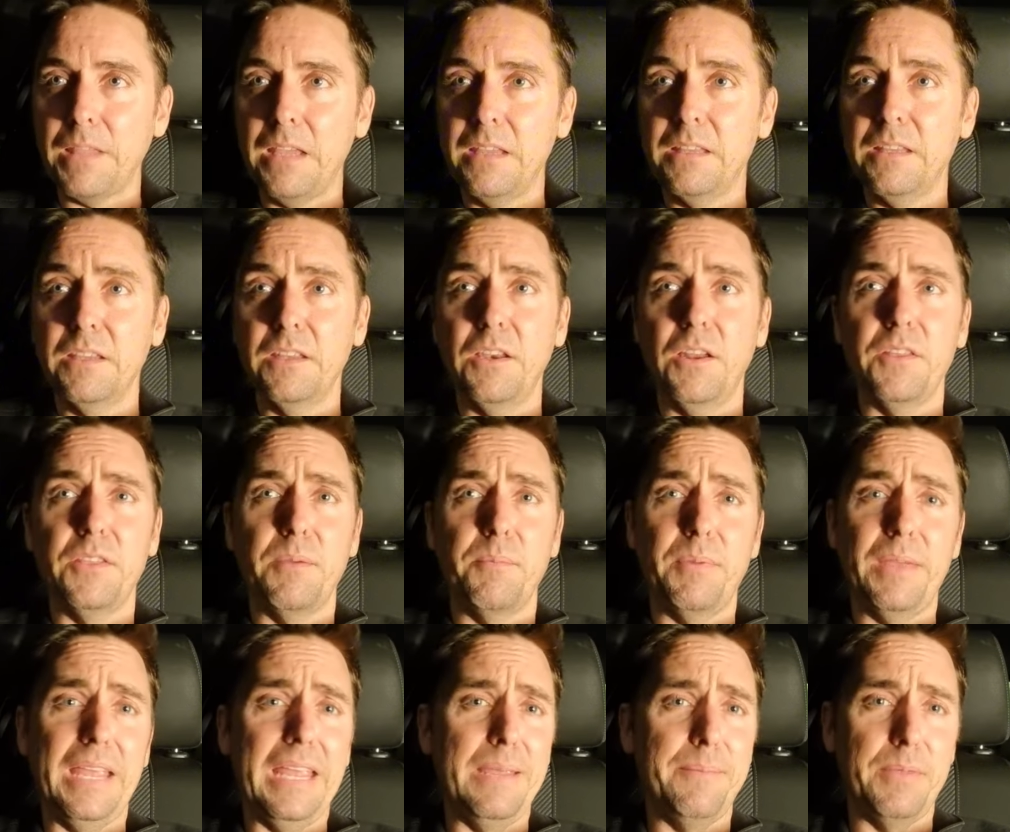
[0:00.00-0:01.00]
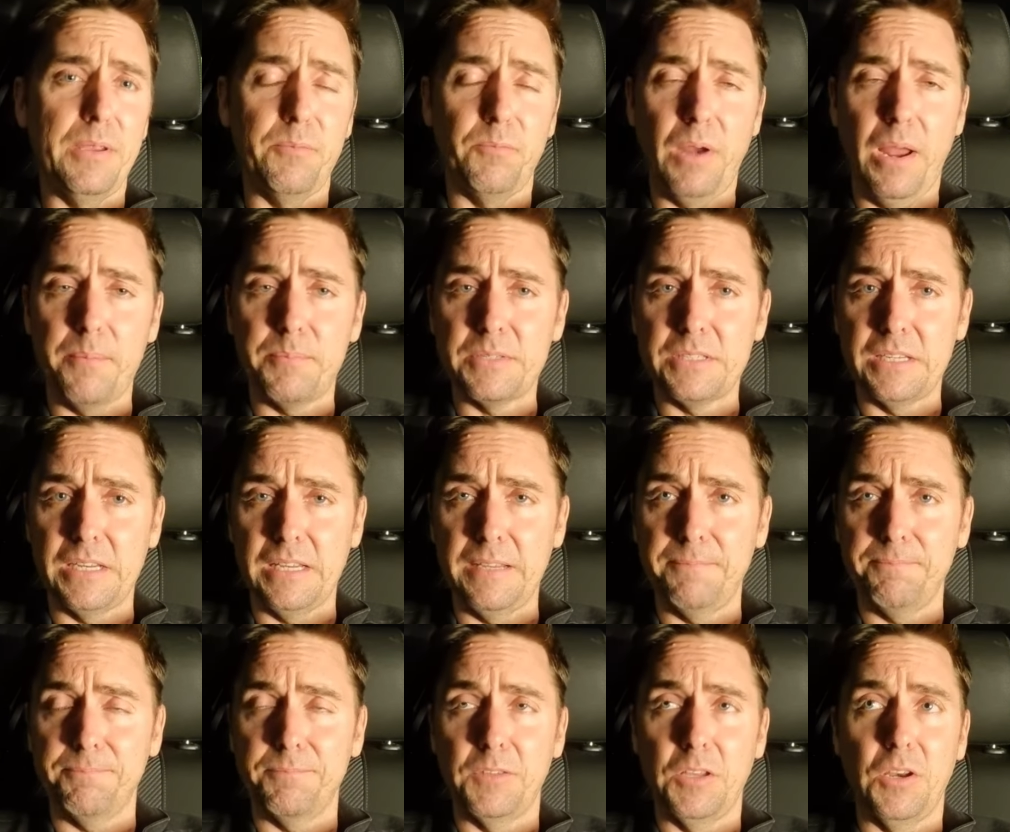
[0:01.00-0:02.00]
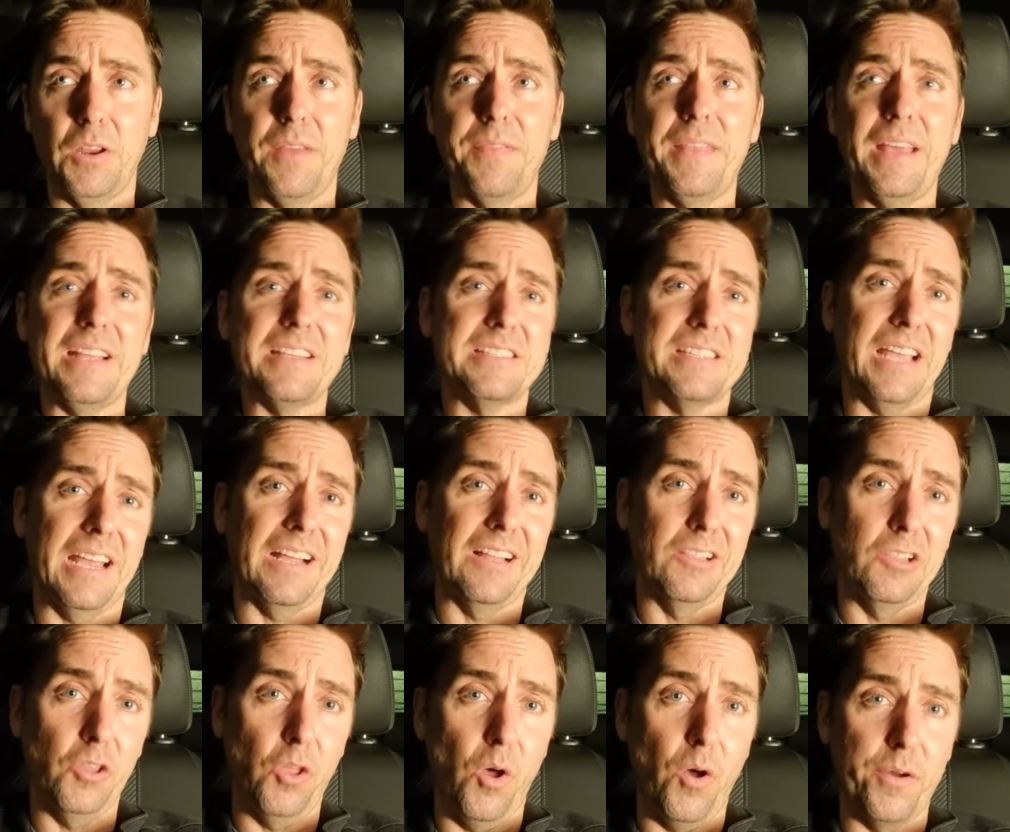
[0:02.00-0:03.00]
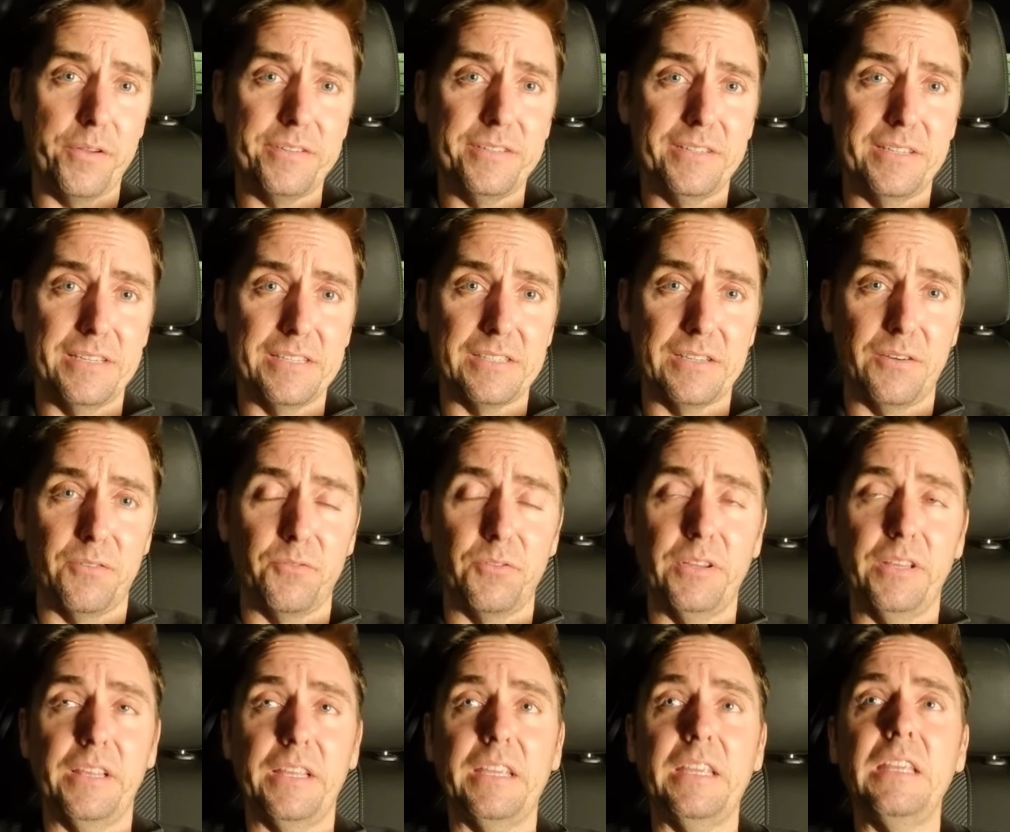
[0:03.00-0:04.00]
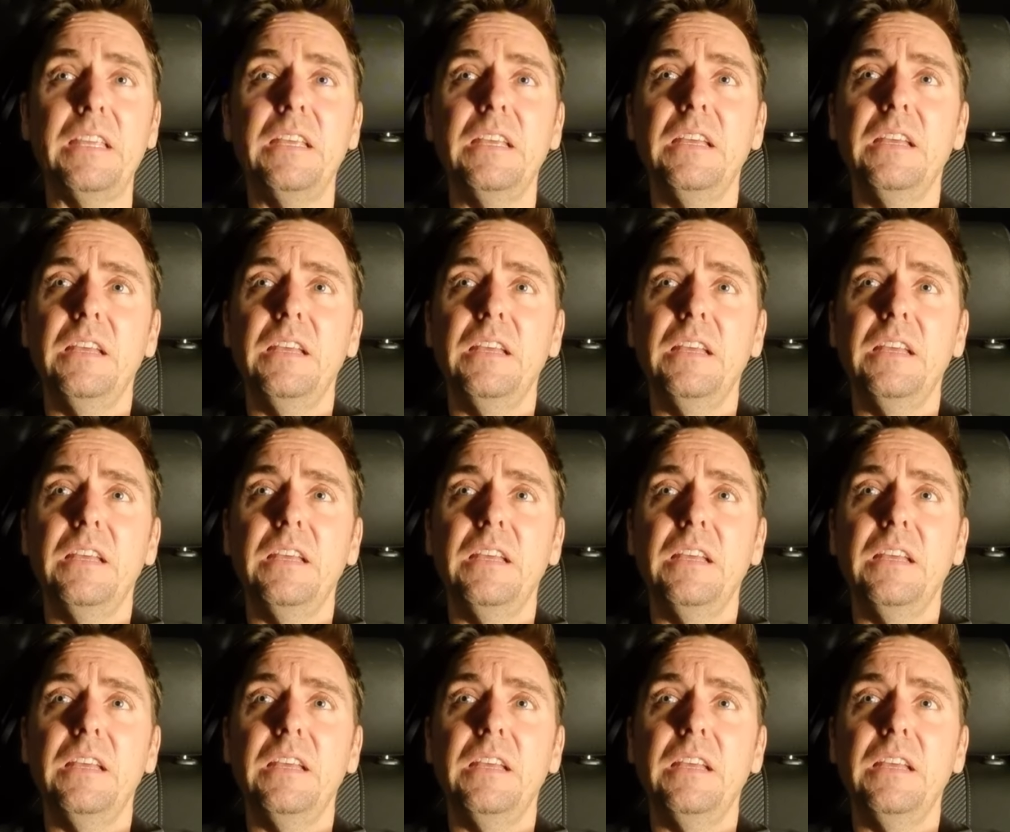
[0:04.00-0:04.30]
than Bohemian Rhapsody, and that's saying a lot, isn't it, really?